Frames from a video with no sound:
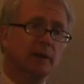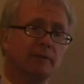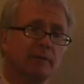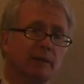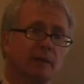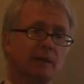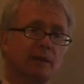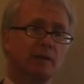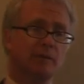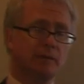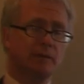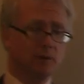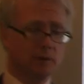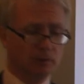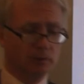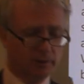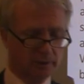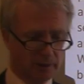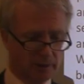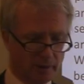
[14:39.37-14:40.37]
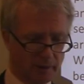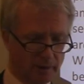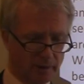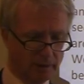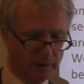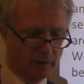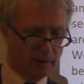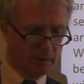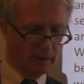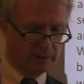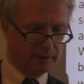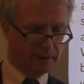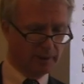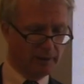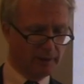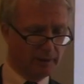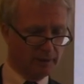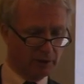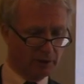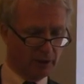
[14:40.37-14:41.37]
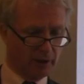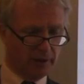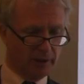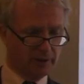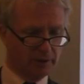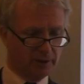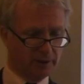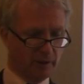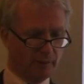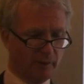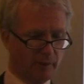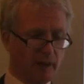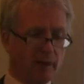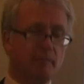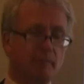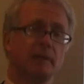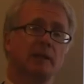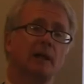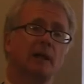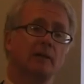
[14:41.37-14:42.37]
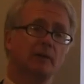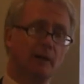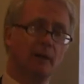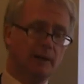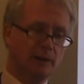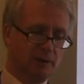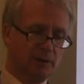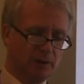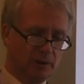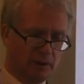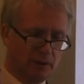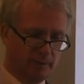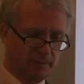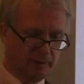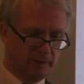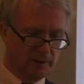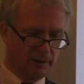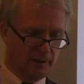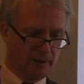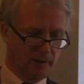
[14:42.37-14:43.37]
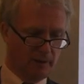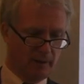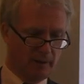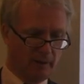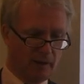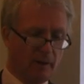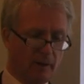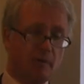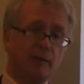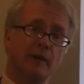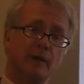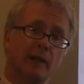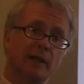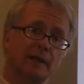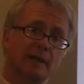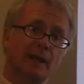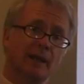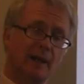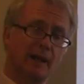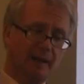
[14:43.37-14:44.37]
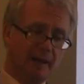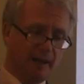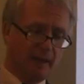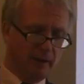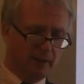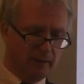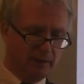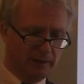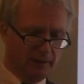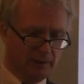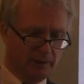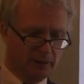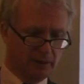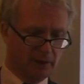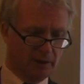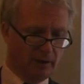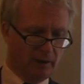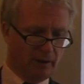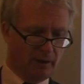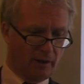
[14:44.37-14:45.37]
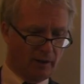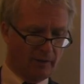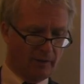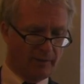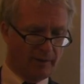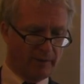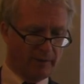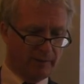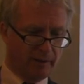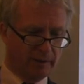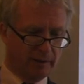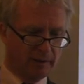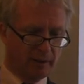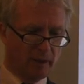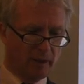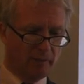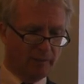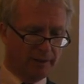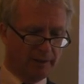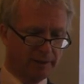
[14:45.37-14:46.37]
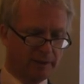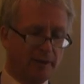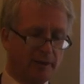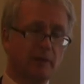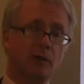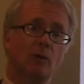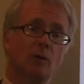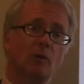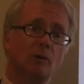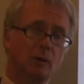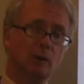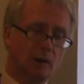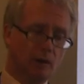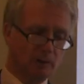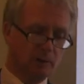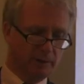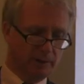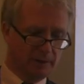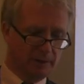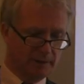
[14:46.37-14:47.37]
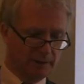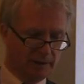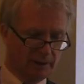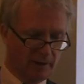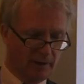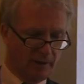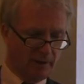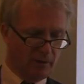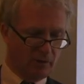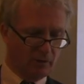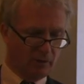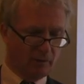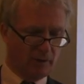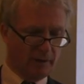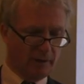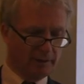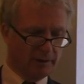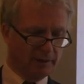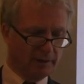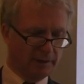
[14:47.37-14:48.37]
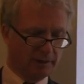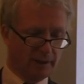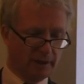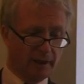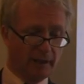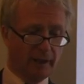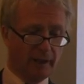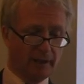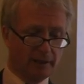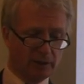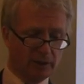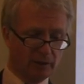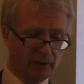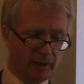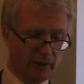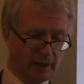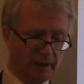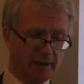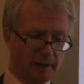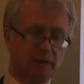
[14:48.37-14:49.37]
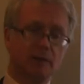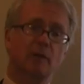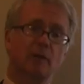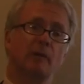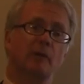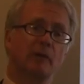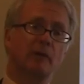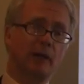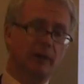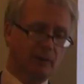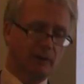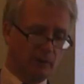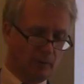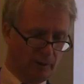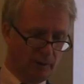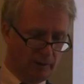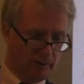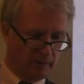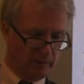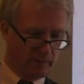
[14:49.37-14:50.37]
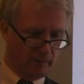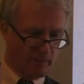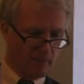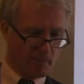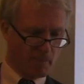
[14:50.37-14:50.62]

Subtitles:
of an individual's ontology, genes, environment, and relationships. The underlying heritage of ethics can be seen in all cultures, religions, and in ancient writings from around the world.